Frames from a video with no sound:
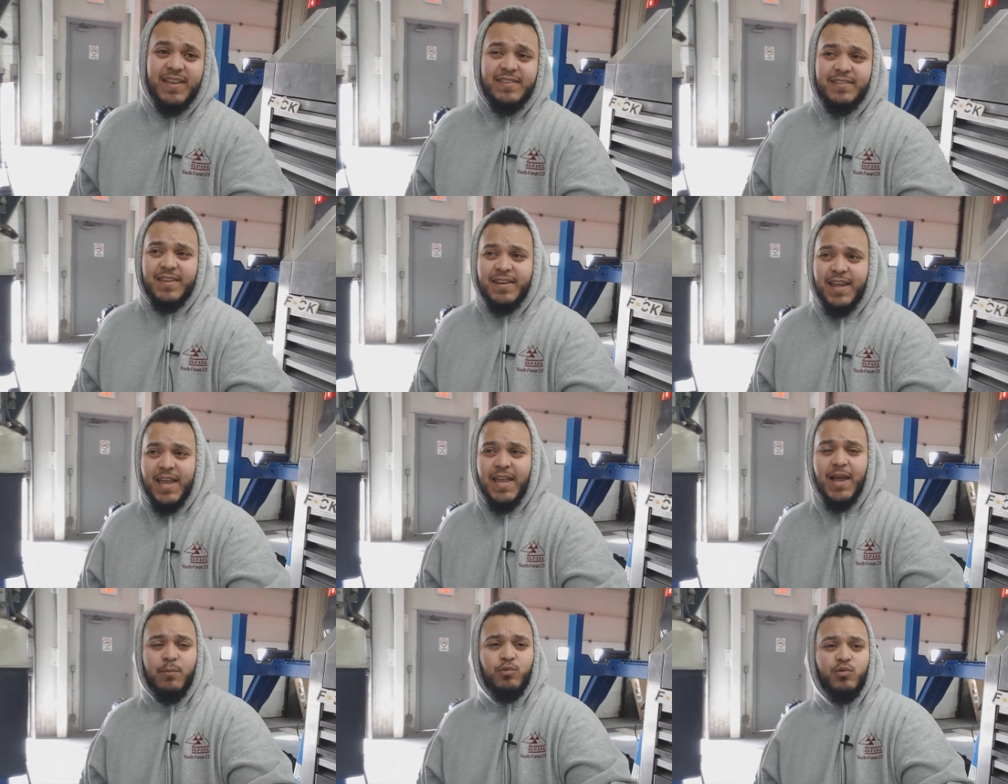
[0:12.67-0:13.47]
And
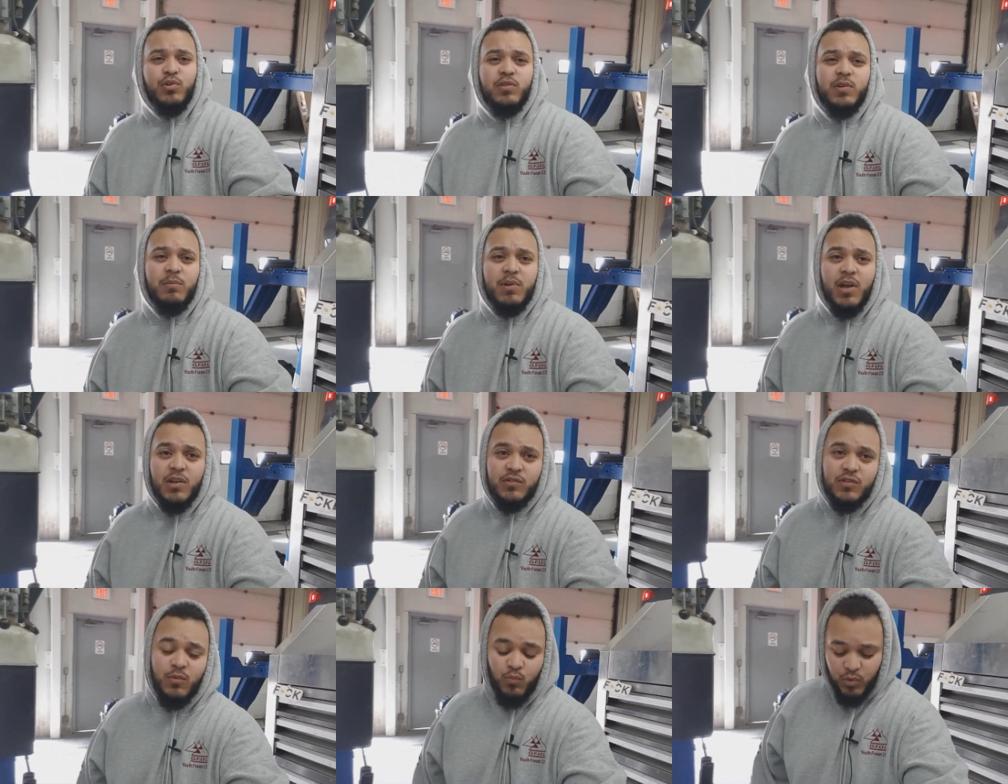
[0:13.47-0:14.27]
today I'm doing some
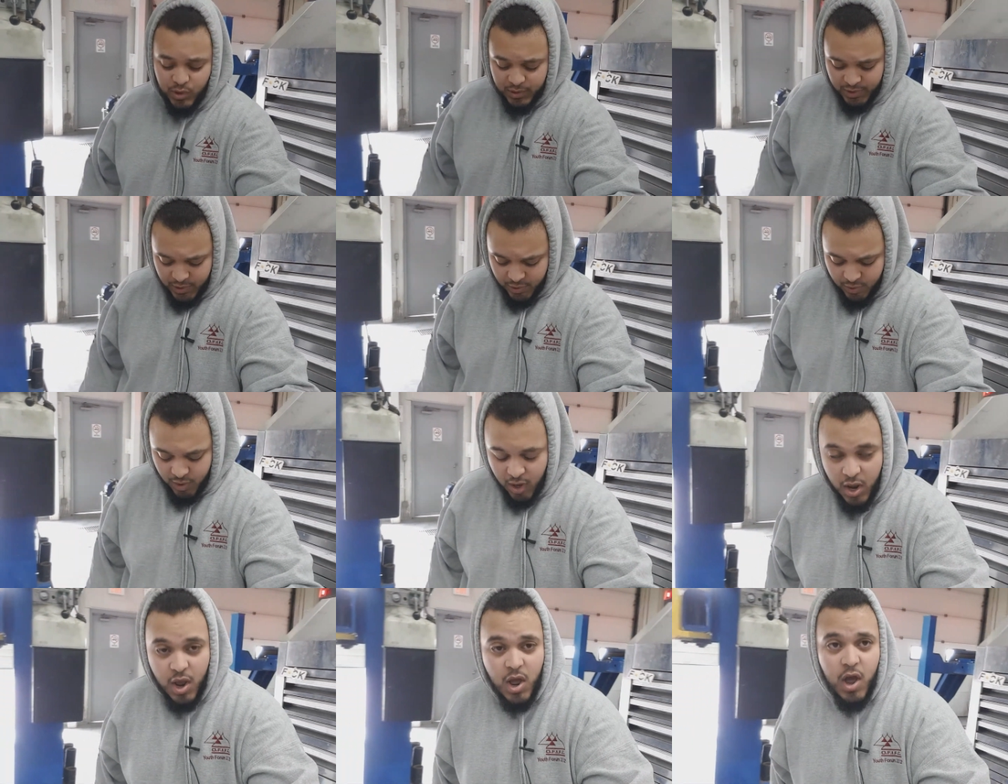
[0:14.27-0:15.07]
custom work here
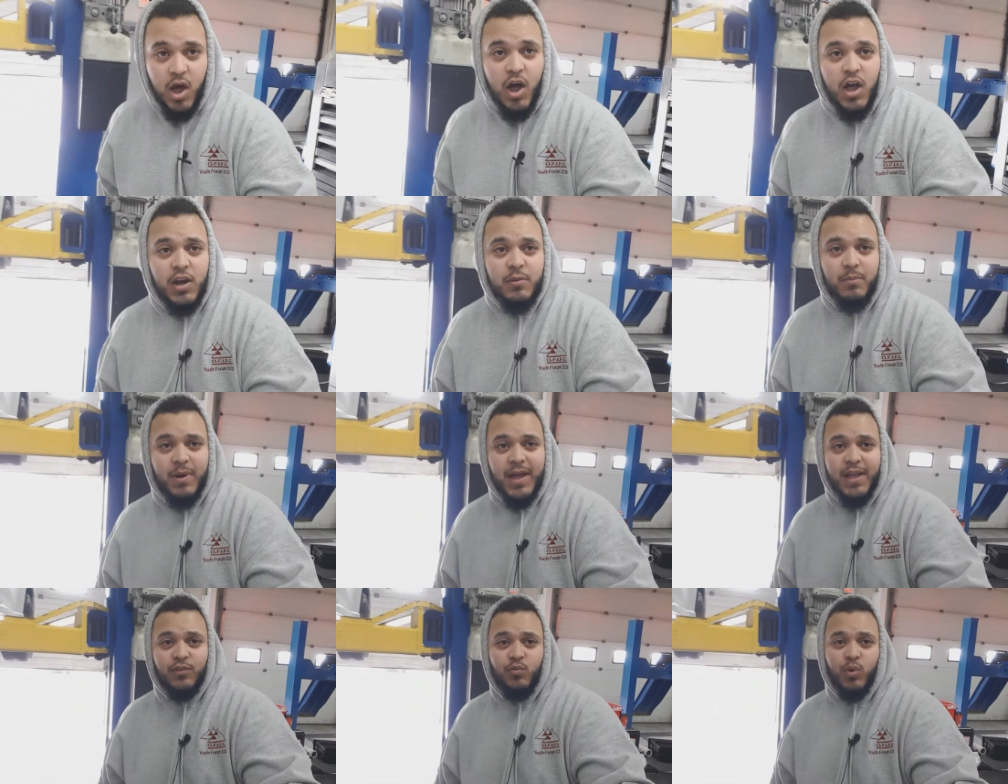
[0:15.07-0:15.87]
on
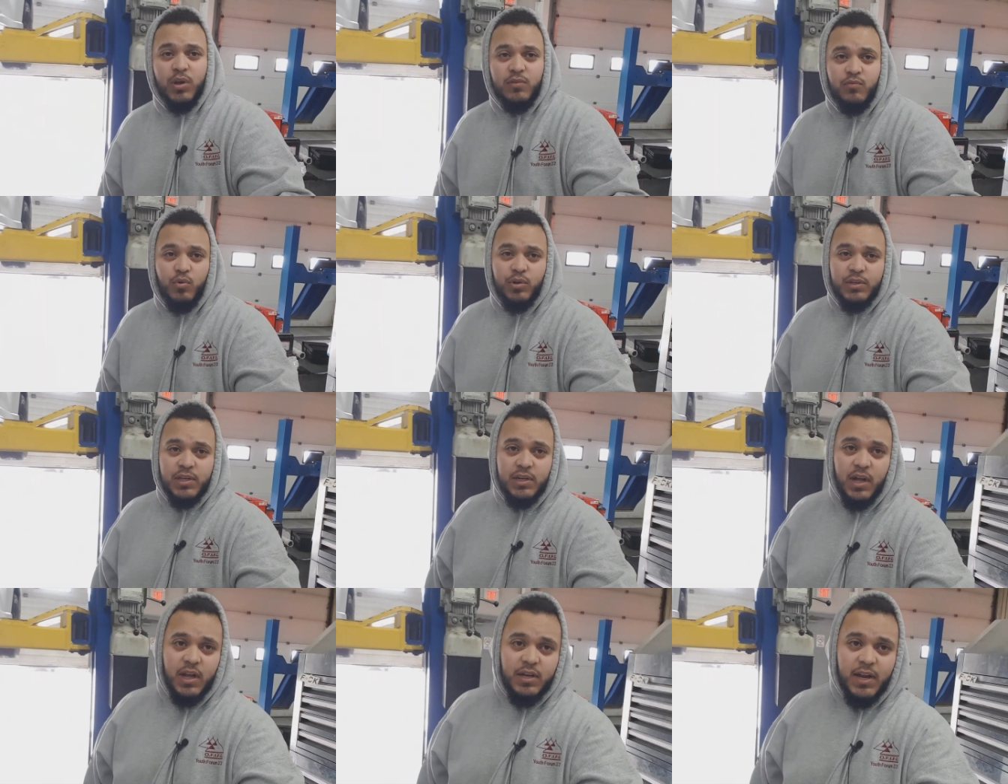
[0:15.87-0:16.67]
my
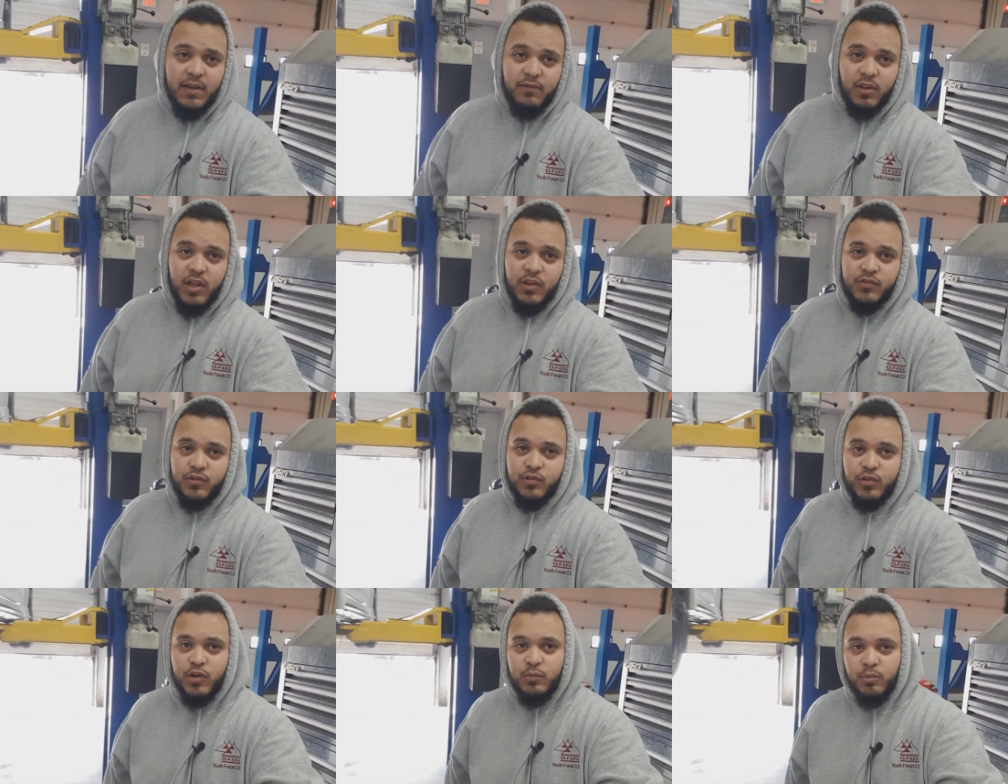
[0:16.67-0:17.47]
2014 Hyundai
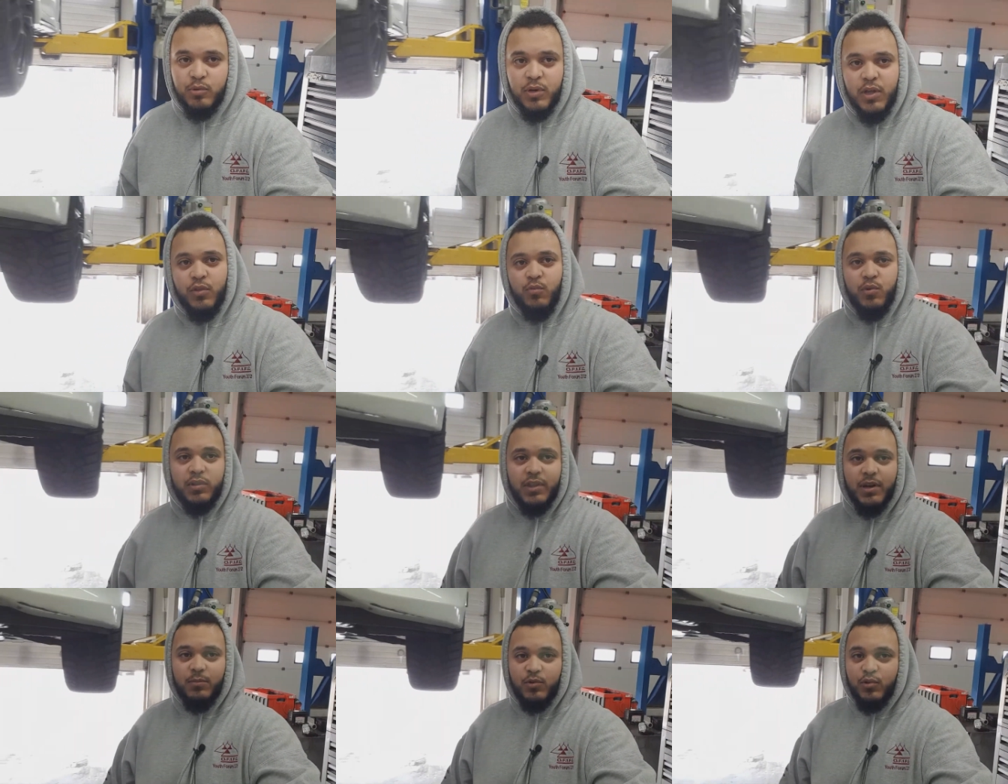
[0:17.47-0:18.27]
Veloster Turbo. Now the work
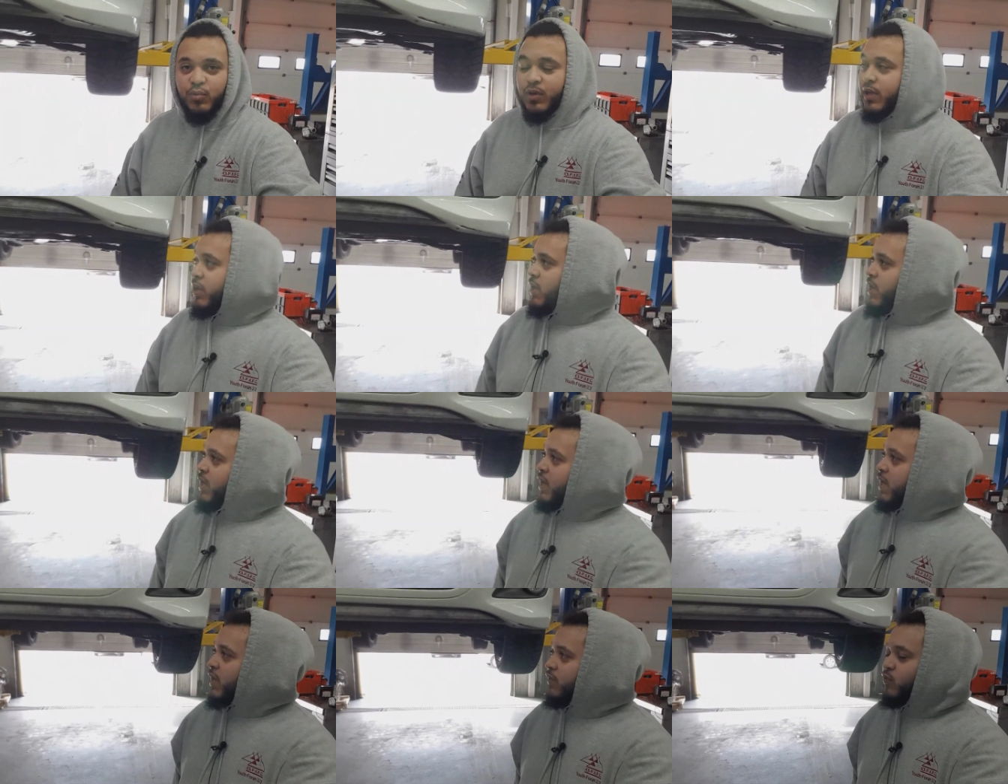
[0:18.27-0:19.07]
that I'm doing
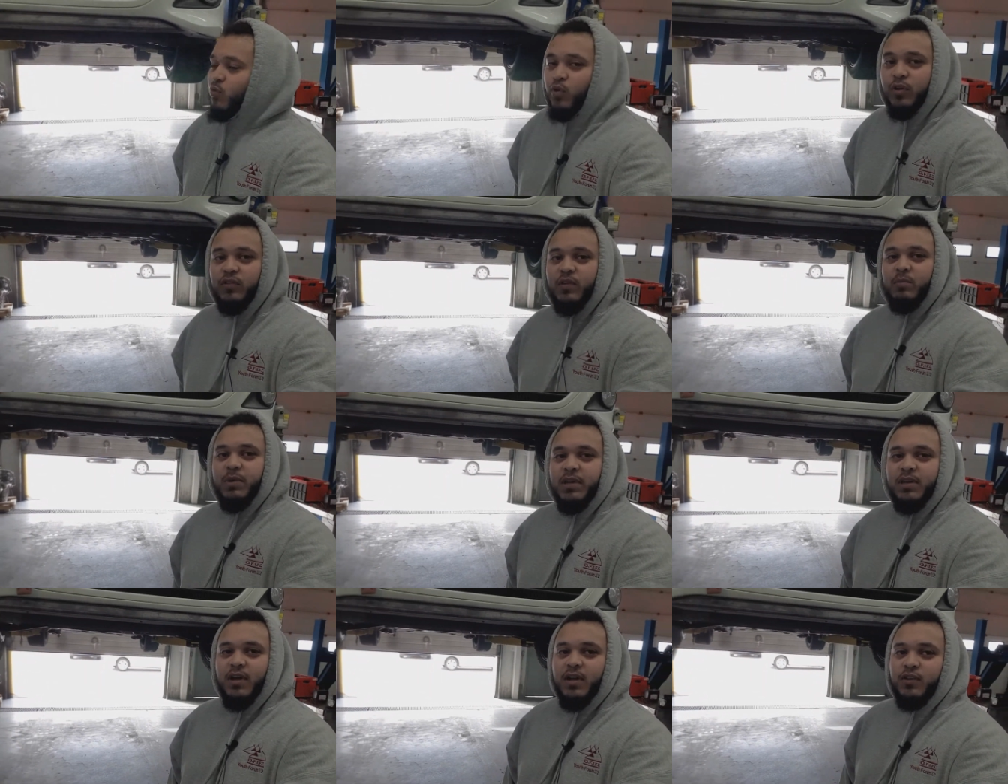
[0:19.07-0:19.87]
is going to
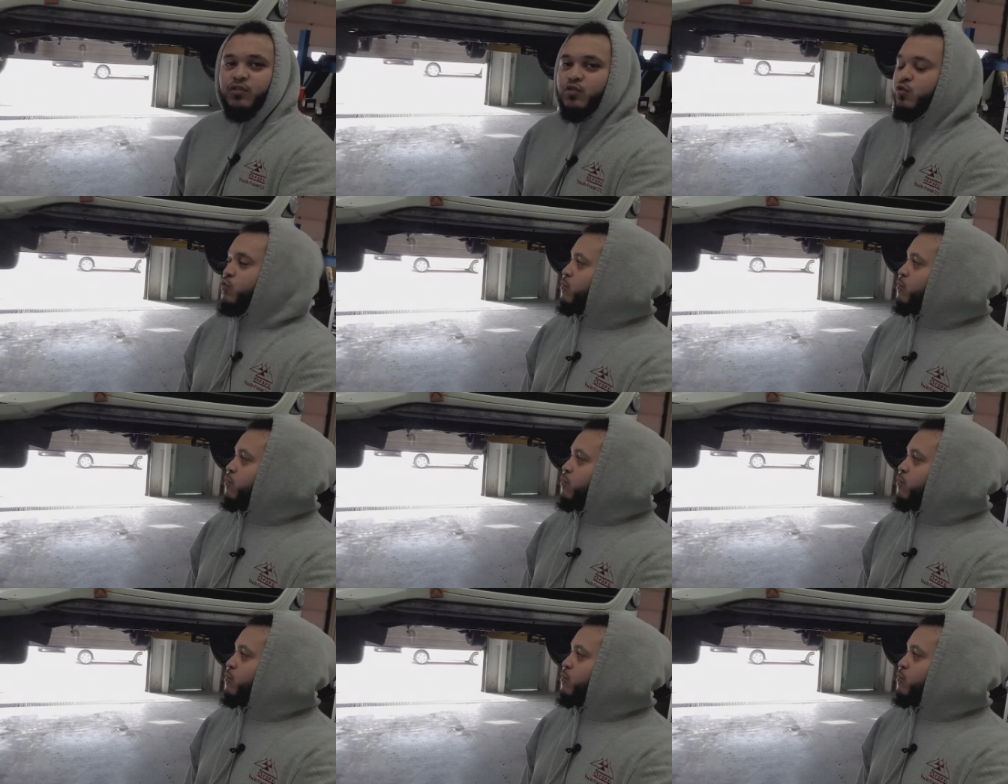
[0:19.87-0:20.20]
be done to